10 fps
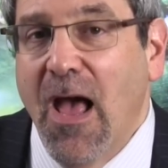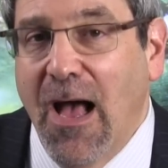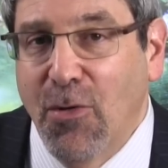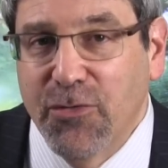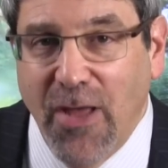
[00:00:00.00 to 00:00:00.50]

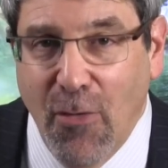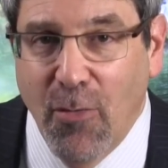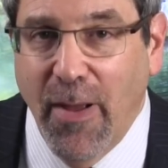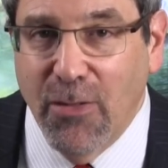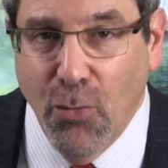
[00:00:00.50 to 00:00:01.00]
I'll t- i
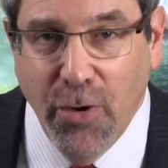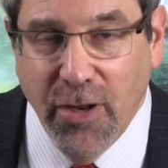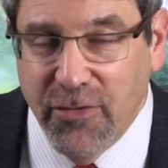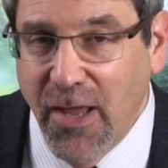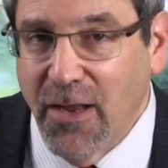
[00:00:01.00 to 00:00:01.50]
want my lawyer
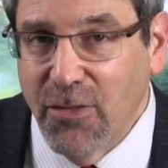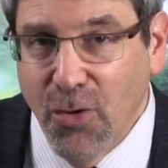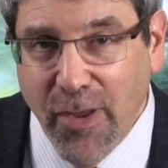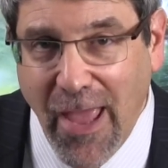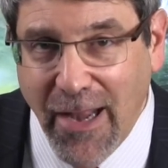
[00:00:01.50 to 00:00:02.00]
to take a
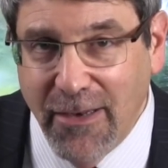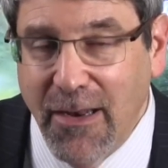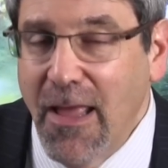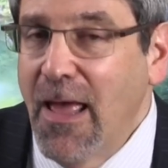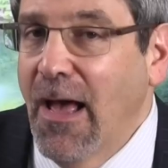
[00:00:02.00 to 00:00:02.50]
look at it.